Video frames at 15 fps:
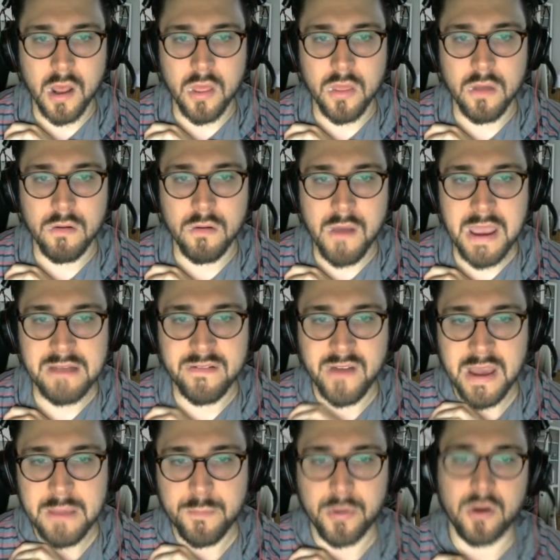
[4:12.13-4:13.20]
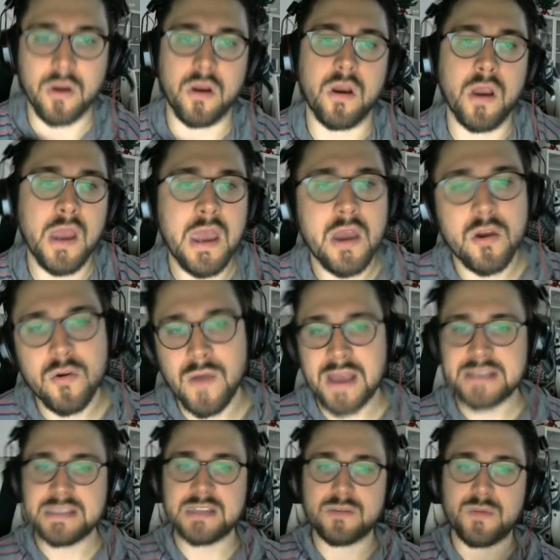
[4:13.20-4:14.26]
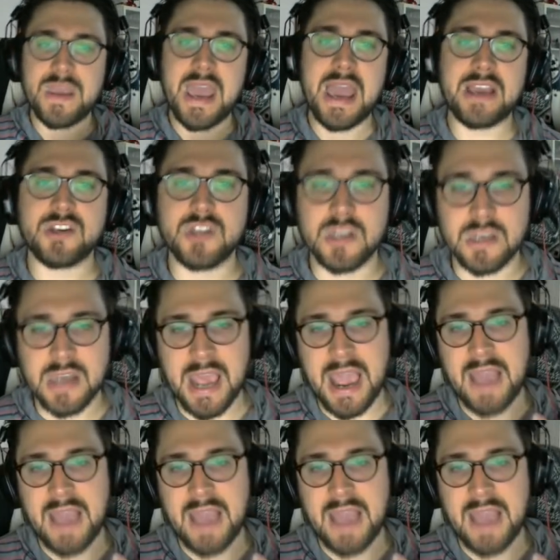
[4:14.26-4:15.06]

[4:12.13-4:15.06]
the Red Viper, who has this reaction.